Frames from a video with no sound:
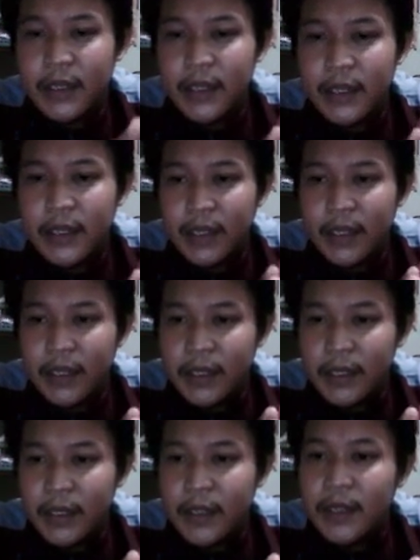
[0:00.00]

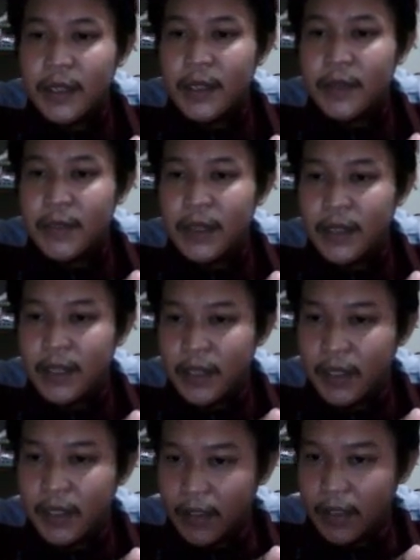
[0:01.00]
in
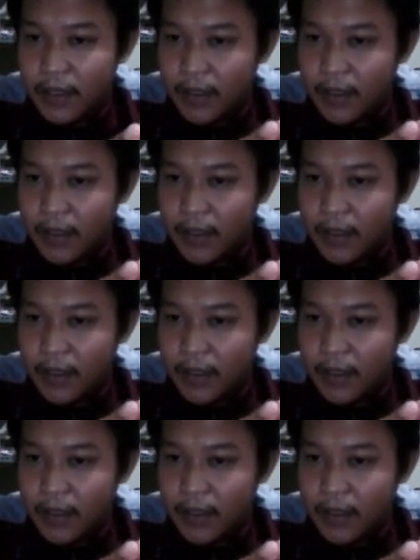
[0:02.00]
meaning.